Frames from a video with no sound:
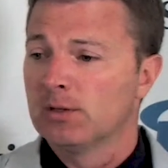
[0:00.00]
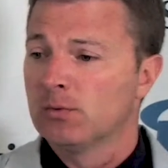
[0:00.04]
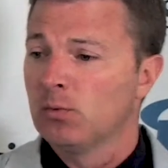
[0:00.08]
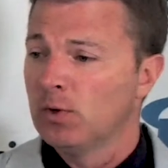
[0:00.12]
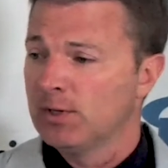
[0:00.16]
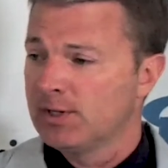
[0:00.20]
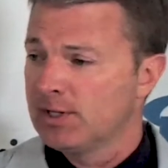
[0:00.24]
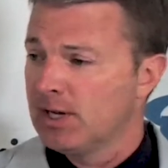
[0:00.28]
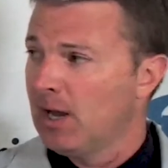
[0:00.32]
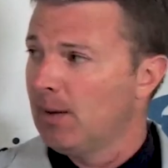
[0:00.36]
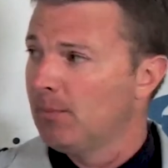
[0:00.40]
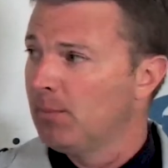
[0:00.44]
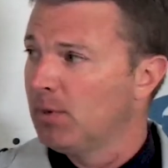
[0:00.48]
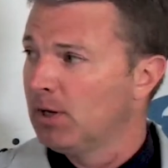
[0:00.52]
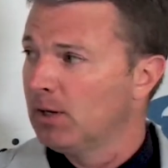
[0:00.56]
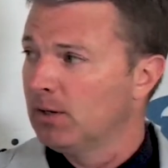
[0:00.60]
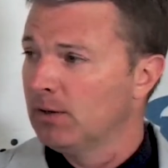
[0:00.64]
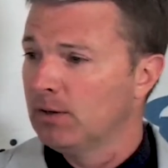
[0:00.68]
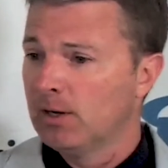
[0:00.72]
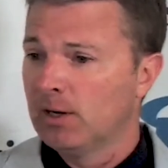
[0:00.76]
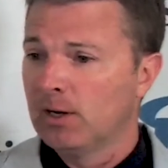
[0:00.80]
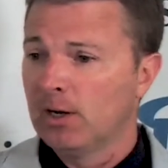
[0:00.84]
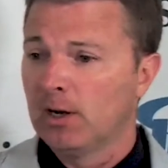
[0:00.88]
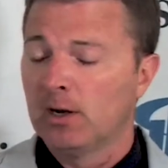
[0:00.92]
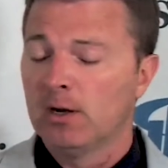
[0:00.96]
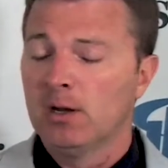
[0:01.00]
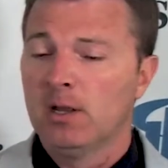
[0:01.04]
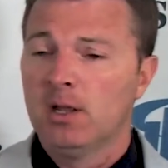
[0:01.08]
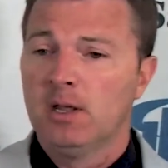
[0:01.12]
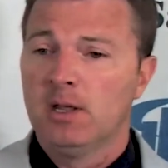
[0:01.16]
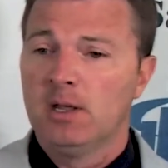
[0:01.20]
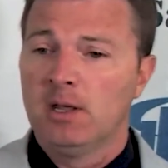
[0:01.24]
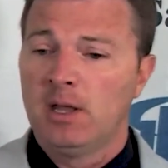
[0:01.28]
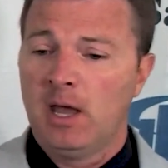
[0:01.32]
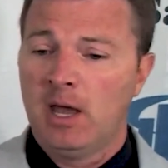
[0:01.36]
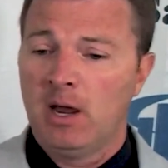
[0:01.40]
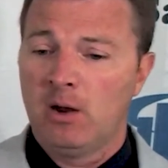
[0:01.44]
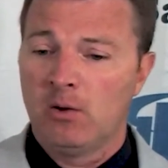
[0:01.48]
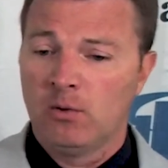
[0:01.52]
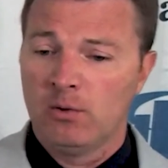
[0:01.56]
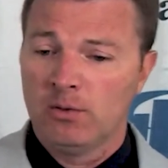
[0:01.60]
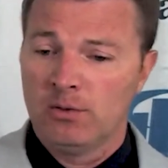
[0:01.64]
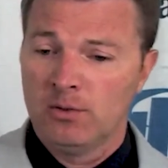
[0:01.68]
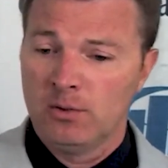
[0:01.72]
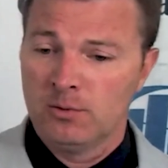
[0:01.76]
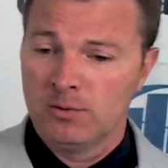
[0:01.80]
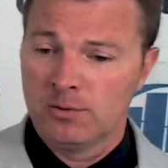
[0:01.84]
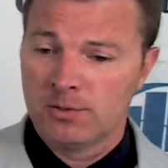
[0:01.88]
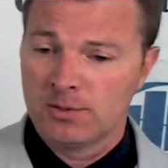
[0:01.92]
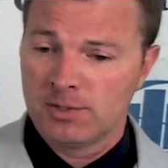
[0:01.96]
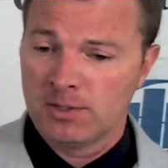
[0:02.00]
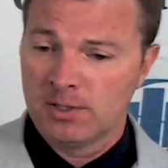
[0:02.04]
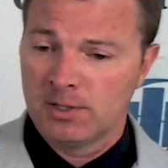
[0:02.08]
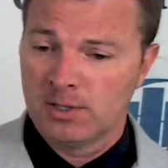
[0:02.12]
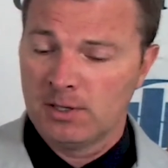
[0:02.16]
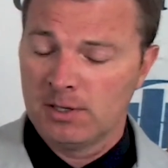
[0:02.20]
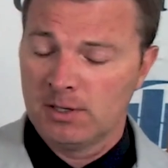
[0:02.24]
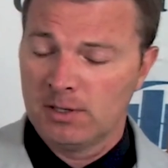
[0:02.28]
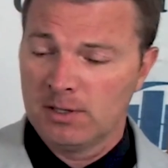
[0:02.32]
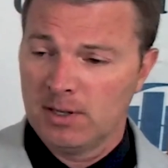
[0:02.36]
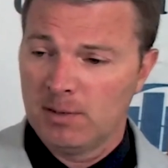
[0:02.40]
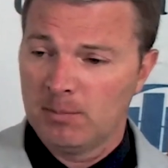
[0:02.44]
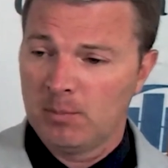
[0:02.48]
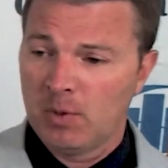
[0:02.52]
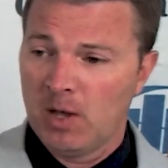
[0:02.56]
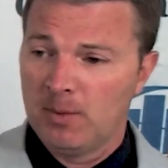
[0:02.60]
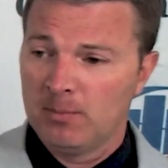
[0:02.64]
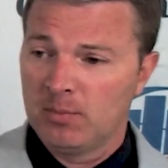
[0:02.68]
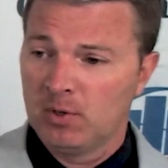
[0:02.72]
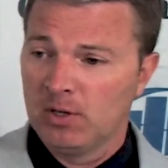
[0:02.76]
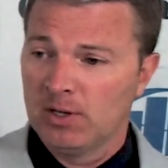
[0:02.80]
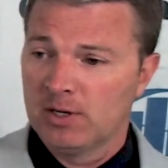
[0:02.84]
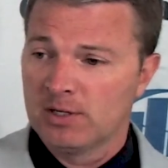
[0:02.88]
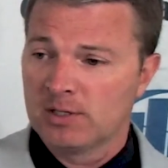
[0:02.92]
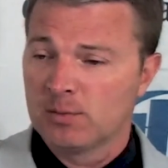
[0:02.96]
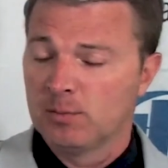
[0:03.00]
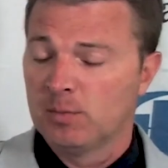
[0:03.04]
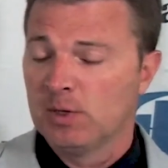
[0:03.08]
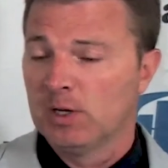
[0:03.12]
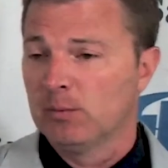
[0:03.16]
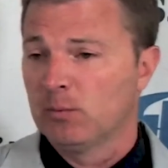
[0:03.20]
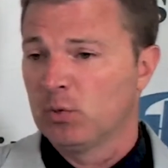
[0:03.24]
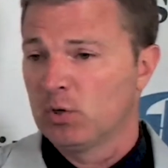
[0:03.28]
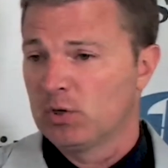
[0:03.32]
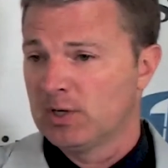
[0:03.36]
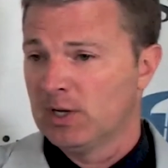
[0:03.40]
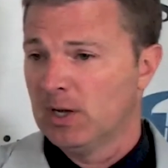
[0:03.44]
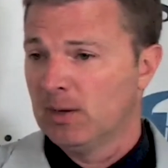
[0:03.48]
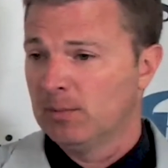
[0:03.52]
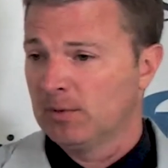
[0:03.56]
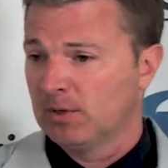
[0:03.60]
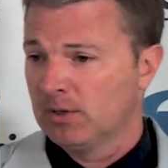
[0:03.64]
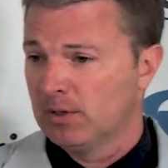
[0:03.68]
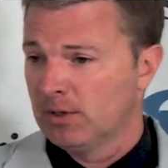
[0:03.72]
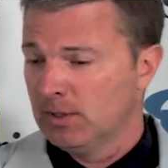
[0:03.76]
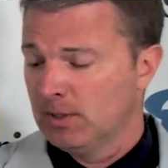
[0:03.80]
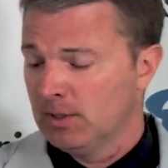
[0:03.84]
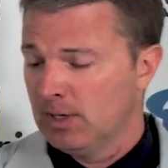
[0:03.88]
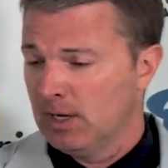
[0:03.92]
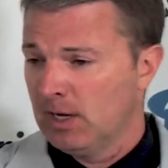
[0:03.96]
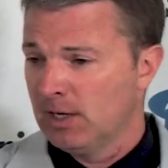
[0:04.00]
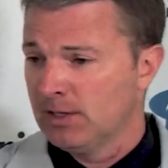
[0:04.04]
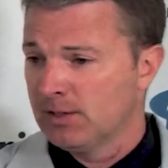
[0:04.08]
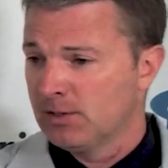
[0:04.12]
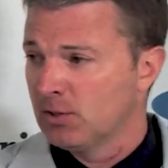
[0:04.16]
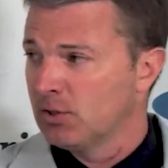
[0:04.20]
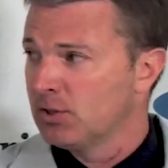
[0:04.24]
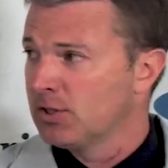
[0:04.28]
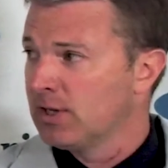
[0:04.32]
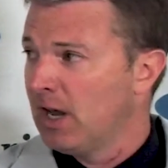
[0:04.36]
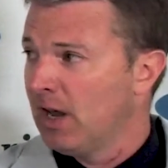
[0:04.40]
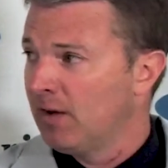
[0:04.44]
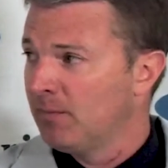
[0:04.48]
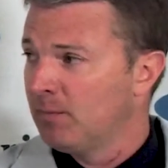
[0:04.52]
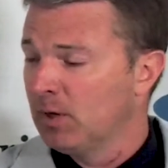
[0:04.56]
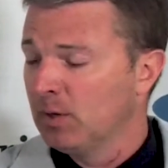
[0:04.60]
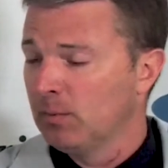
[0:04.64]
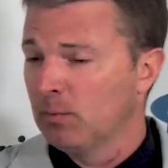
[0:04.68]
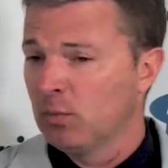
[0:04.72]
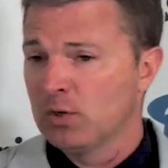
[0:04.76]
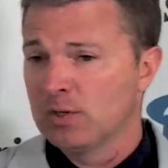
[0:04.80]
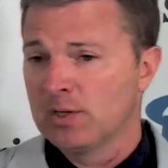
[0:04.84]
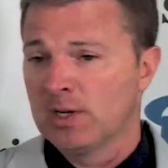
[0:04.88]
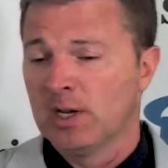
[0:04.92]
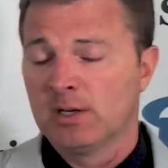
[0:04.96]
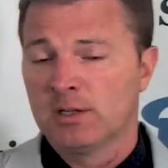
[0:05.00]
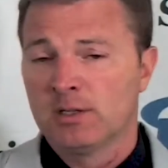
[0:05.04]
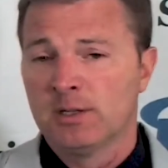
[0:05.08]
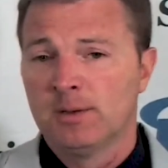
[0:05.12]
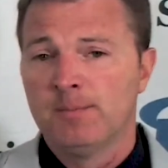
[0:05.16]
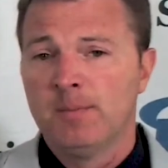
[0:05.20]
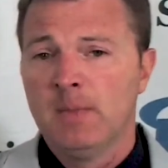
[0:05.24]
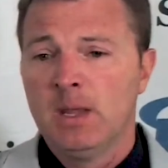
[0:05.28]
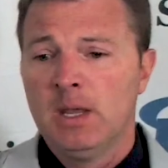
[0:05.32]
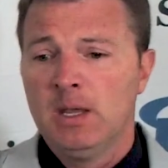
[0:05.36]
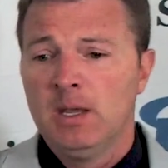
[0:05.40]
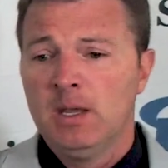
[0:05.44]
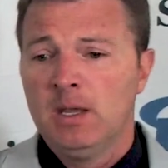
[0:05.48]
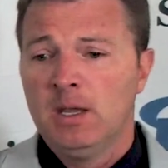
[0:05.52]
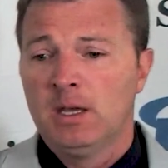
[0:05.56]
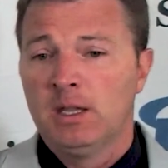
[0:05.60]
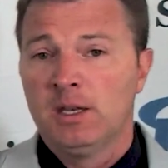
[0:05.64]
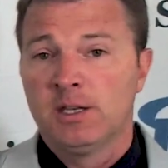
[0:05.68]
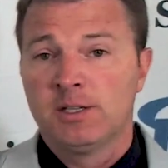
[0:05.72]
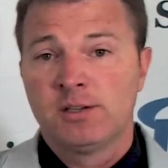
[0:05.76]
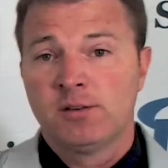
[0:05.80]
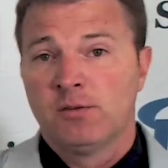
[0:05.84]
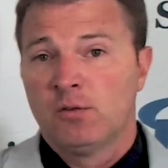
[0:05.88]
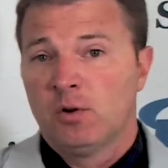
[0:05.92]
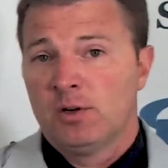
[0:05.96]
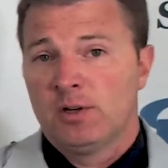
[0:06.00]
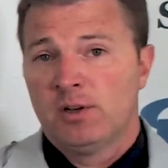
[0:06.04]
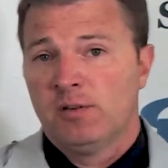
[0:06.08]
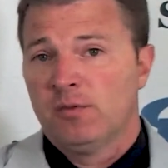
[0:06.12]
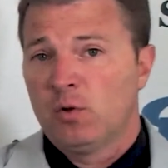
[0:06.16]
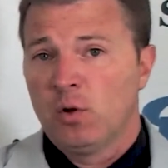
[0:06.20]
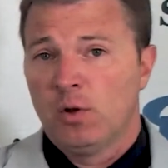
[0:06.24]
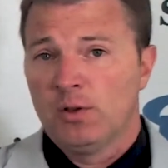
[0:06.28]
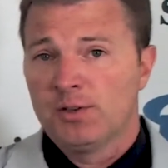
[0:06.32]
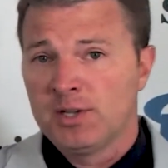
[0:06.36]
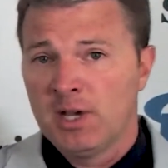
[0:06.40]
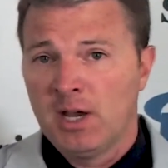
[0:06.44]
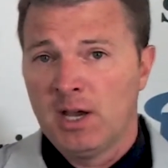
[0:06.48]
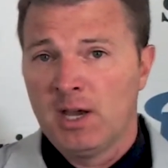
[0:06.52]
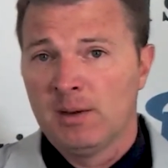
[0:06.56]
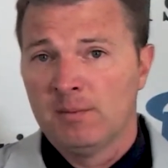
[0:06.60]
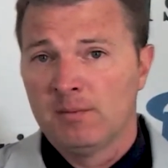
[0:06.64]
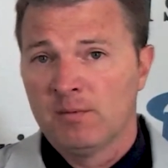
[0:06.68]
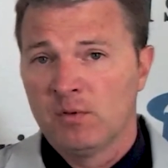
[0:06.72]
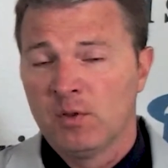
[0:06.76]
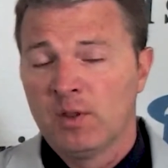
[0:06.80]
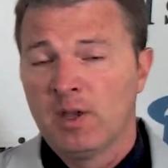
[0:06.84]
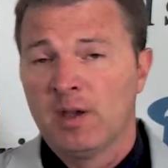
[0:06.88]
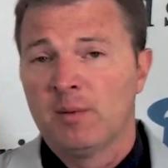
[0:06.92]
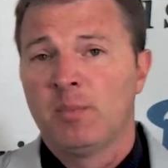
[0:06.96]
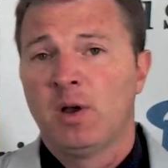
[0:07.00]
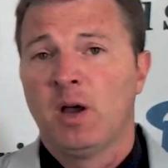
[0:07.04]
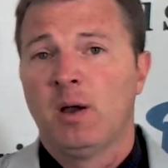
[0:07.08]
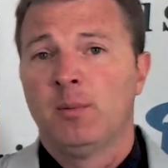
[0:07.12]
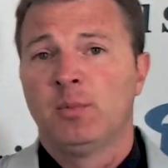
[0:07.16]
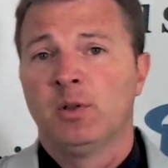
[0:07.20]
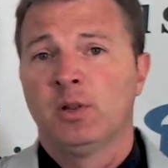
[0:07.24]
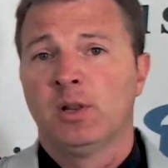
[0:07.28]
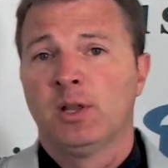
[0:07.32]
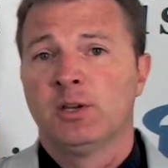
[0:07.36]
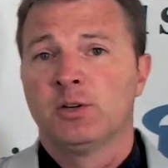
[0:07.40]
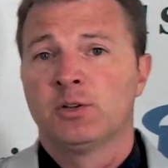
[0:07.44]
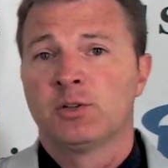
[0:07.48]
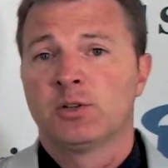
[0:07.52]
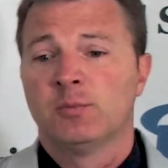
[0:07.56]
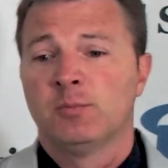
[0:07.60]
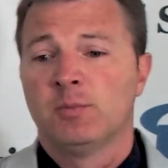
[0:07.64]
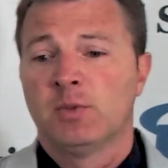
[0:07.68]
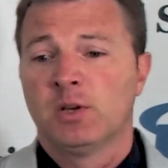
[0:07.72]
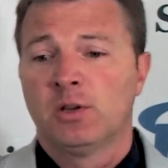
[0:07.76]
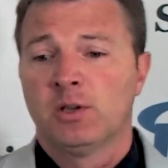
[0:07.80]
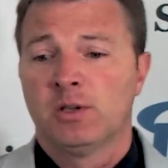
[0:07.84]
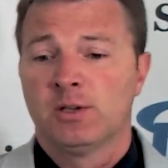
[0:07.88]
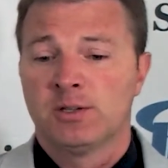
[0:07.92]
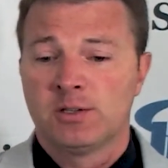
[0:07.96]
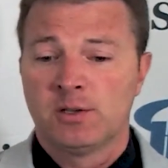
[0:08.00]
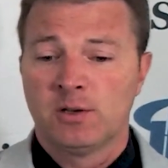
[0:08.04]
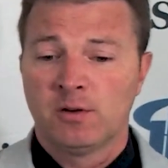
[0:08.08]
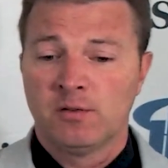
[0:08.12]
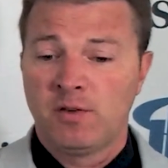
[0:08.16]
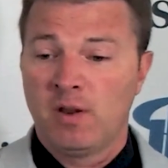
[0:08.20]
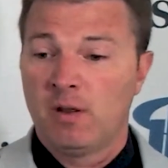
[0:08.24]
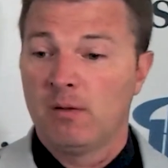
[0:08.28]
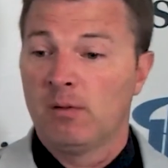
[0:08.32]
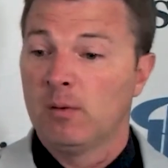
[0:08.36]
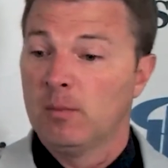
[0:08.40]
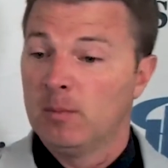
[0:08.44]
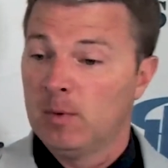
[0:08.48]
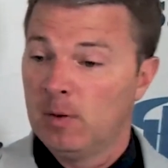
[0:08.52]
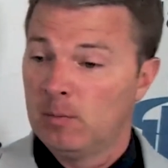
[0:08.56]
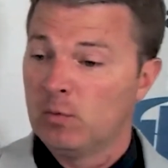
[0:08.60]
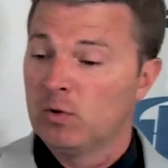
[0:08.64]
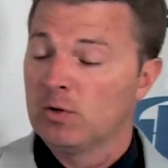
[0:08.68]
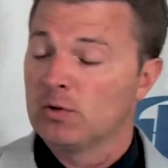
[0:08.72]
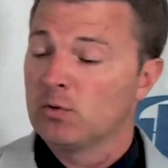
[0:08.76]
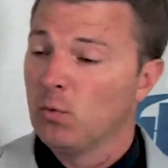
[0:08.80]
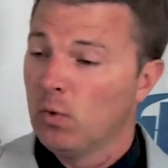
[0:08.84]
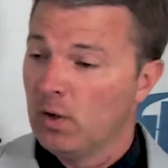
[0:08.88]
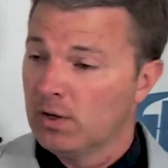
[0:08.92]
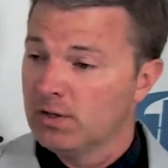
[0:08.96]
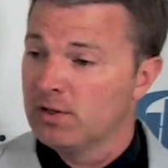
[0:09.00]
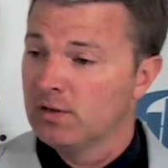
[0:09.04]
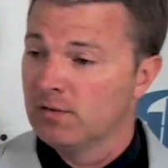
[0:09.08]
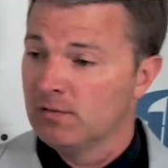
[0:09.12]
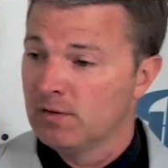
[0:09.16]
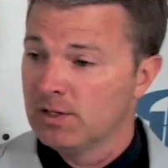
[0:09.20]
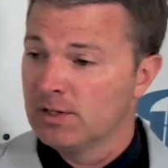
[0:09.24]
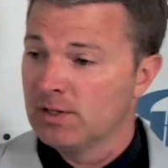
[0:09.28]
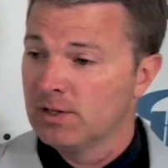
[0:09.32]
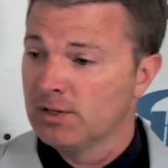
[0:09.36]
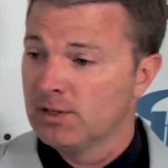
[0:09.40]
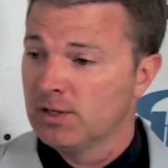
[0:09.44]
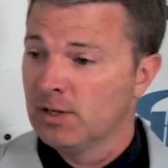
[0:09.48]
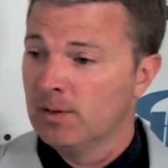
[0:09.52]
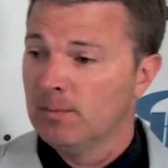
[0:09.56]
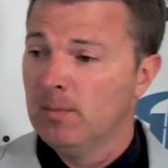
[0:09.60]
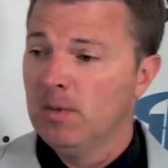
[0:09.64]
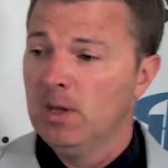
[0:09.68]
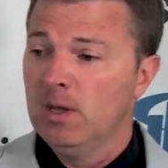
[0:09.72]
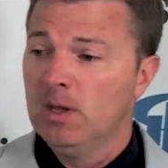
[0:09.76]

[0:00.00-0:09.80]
What's happening there? How are those that population being protected? How's their staff being protected? And it's a very difficult time for that population because their family members want to visit them.